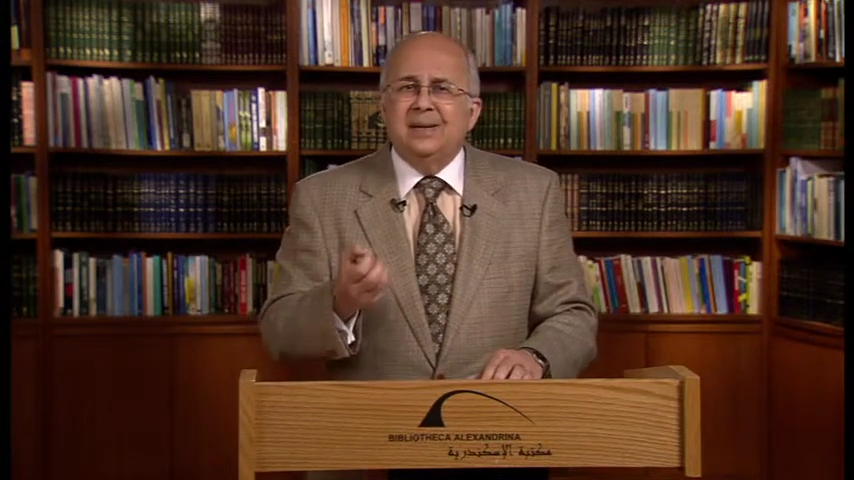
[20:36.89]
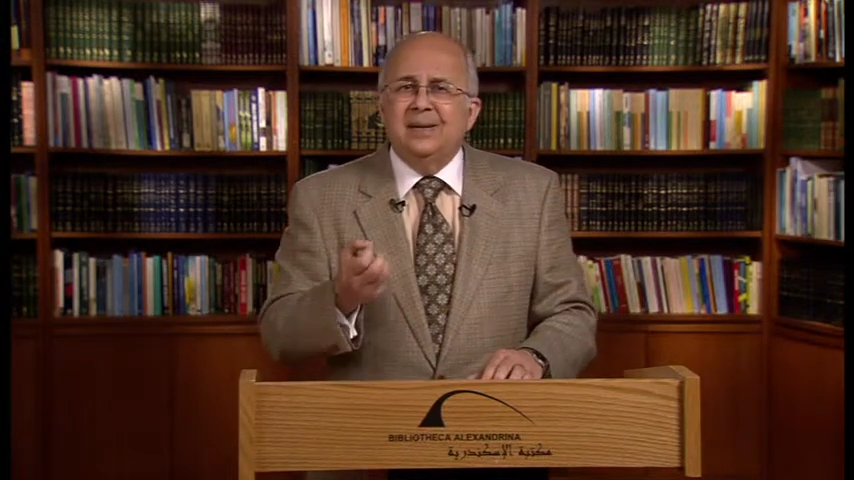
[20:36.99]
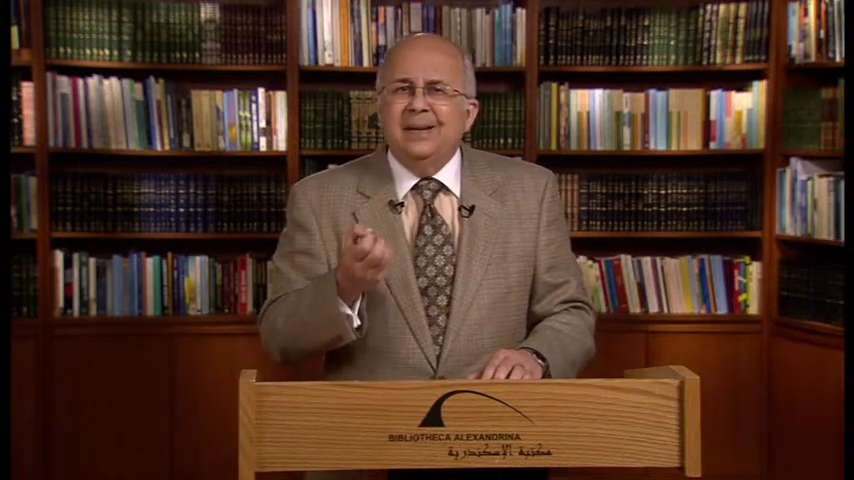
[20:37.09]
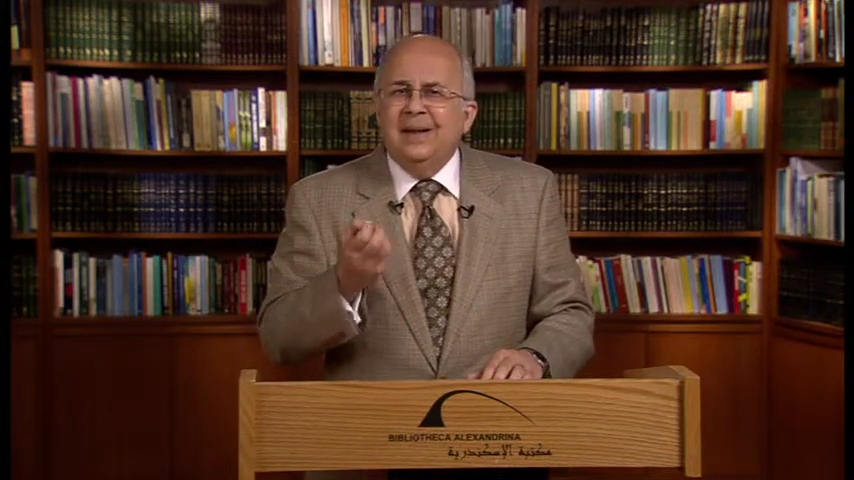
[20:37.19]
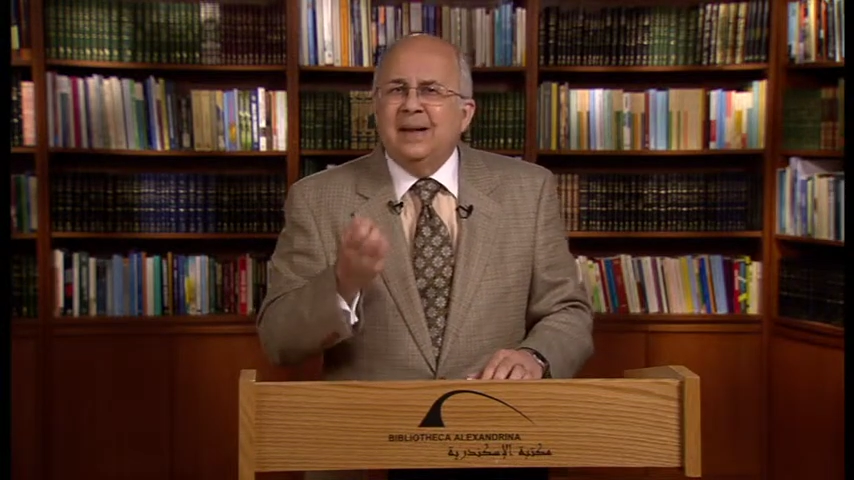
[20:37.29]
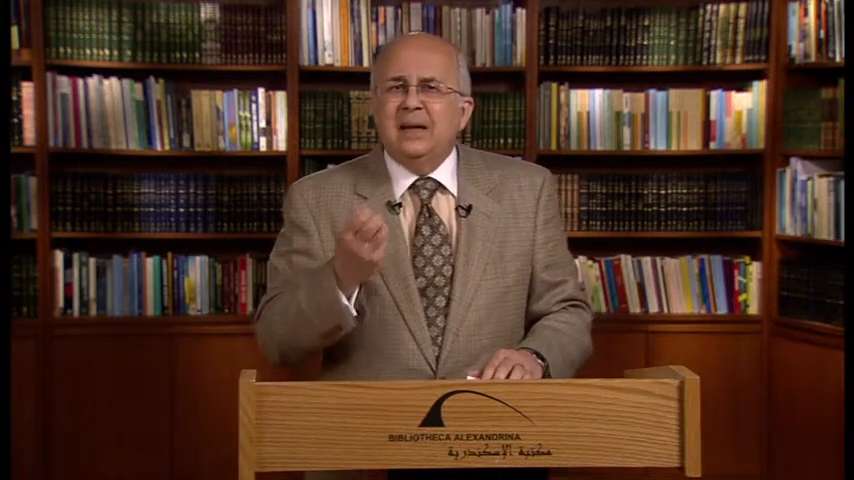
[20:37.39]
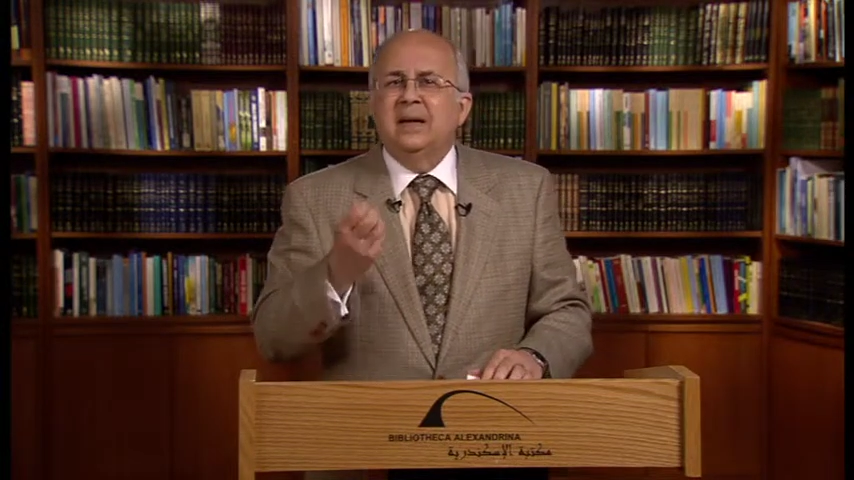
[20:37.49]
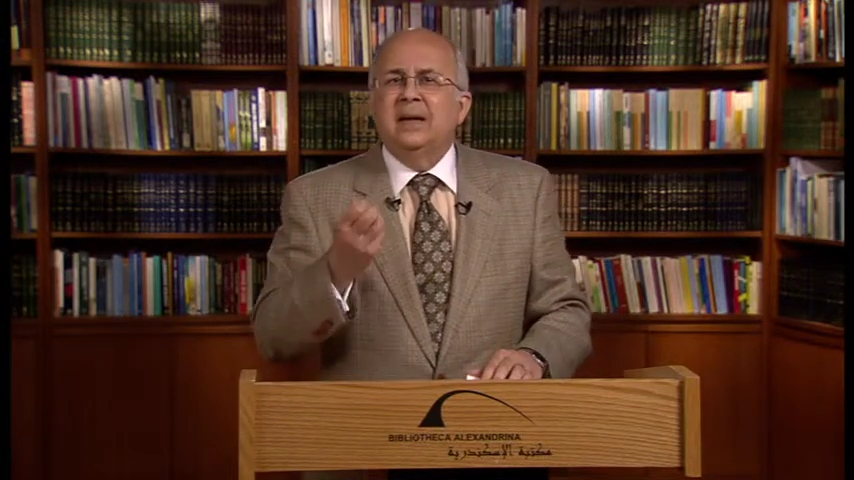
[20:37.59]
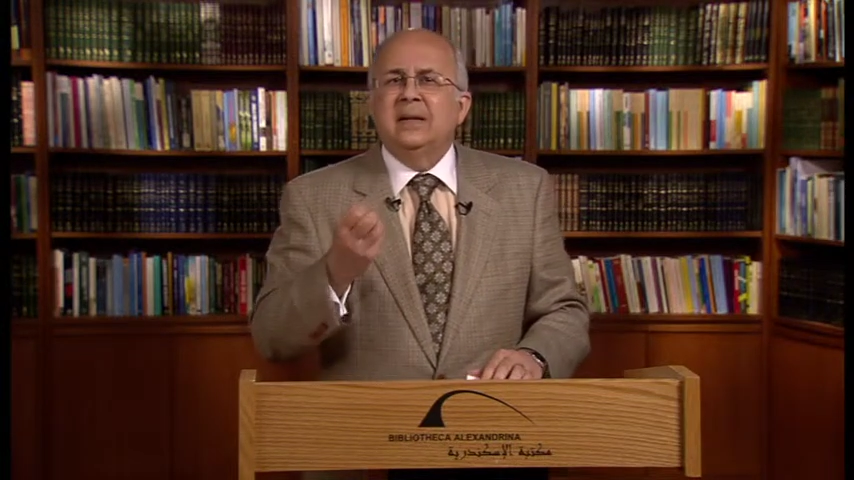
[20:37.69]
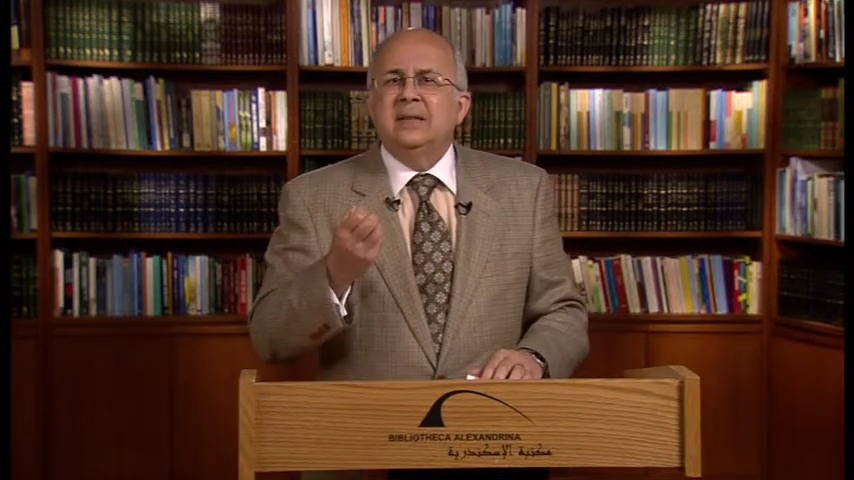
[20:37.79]

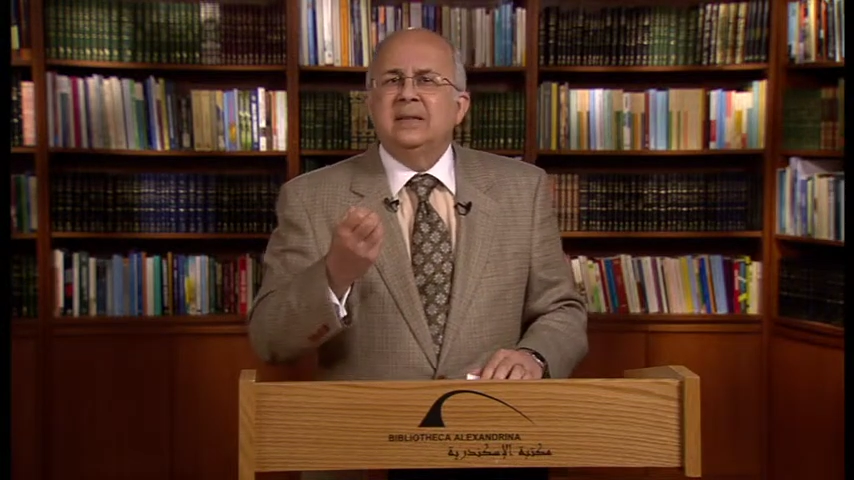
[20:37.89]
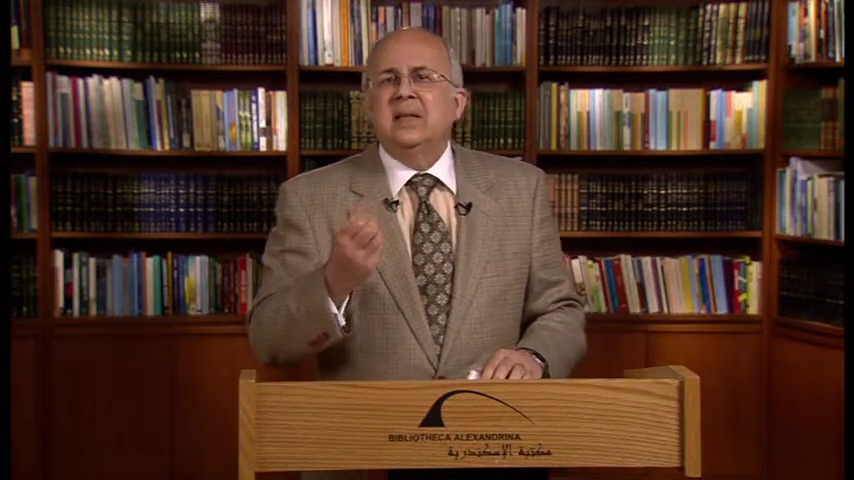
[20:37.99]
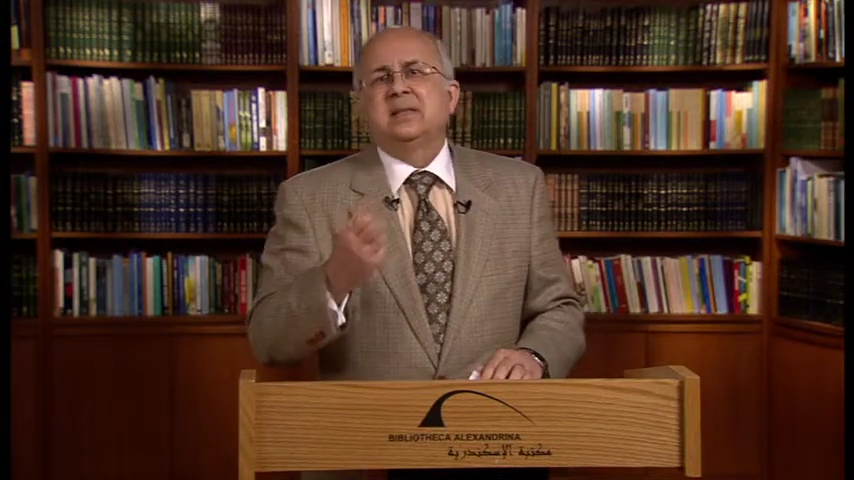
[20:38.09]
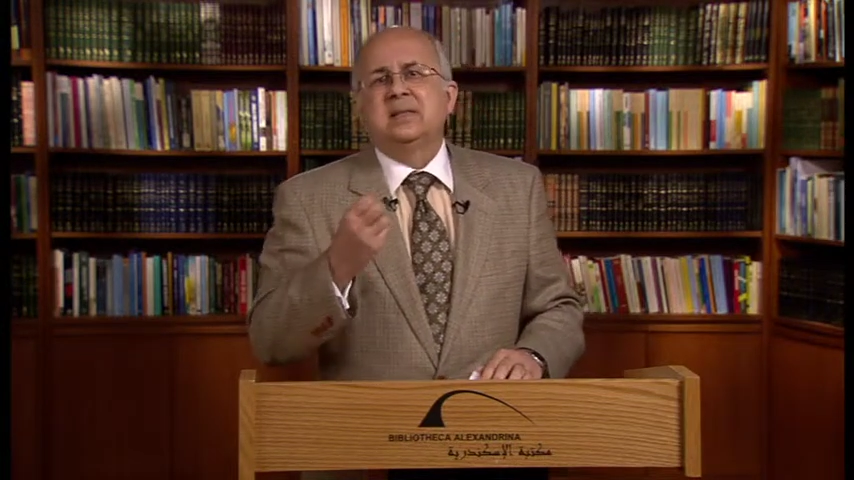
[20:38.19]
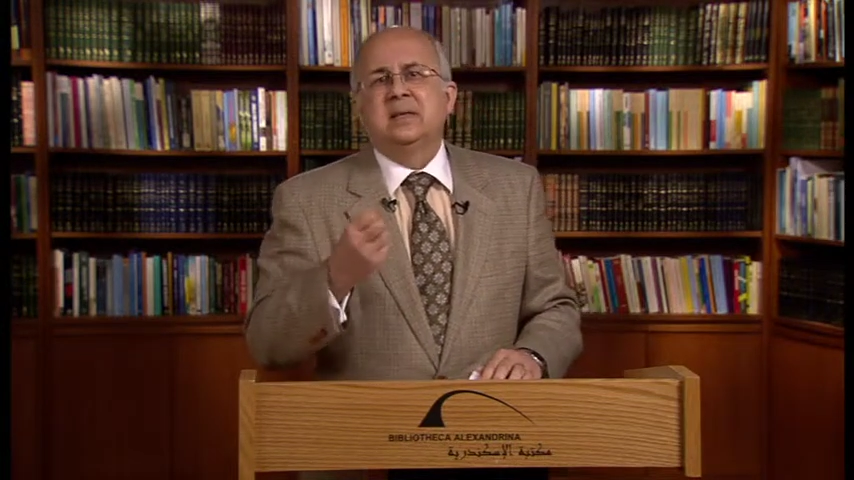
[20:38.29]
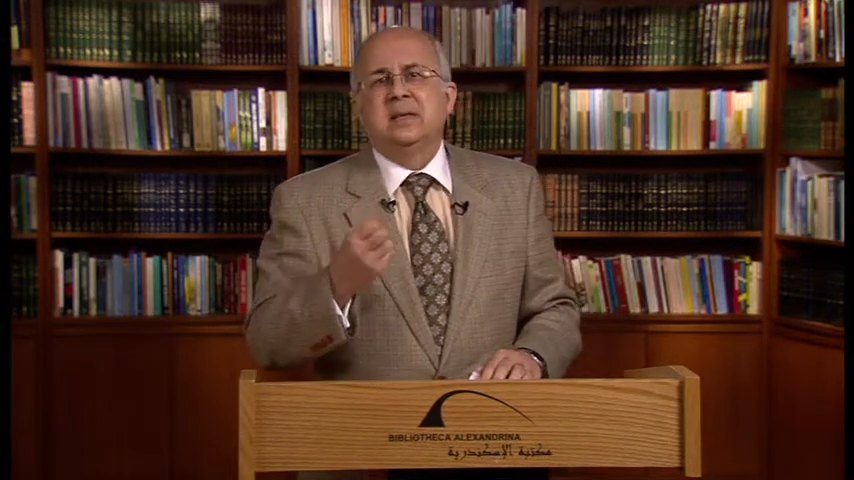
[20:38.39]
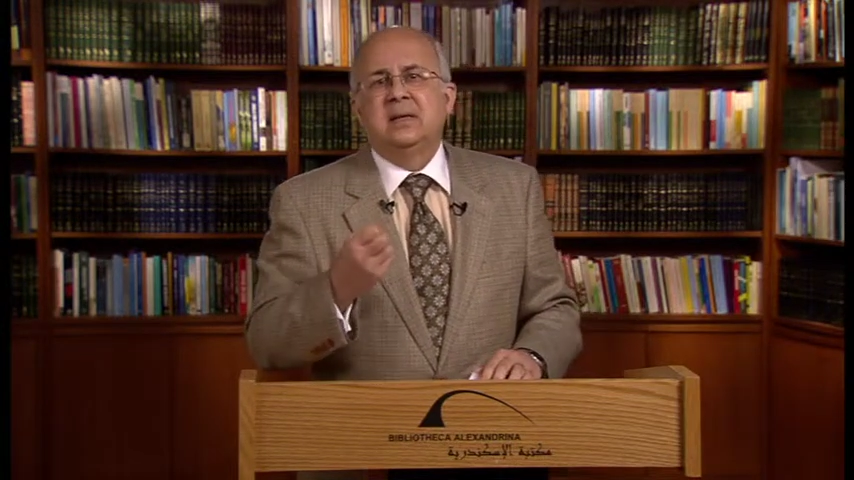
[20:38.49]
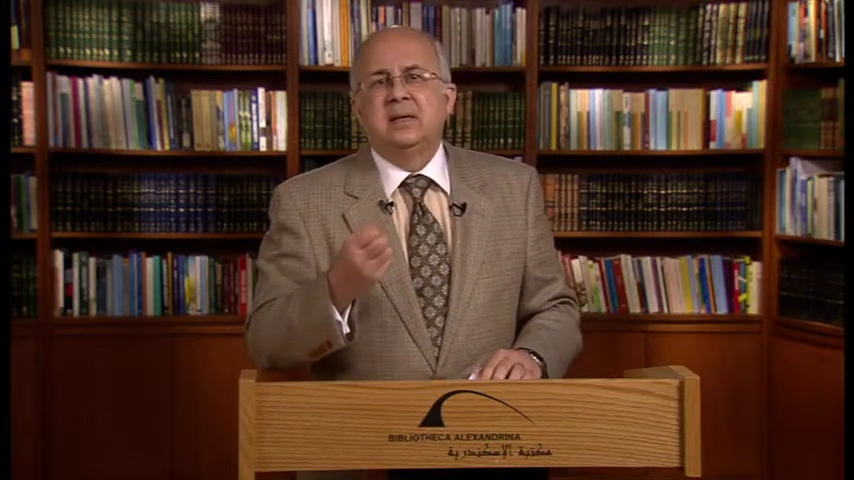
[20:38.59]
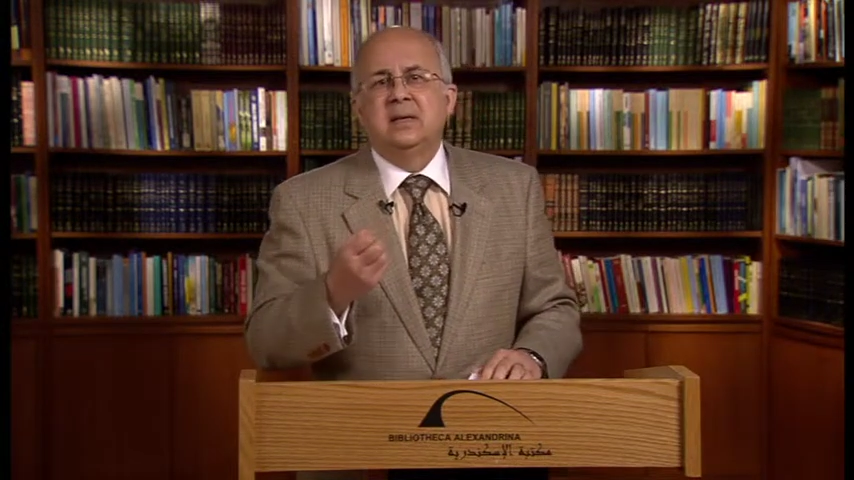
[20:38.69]
lyrical intensity.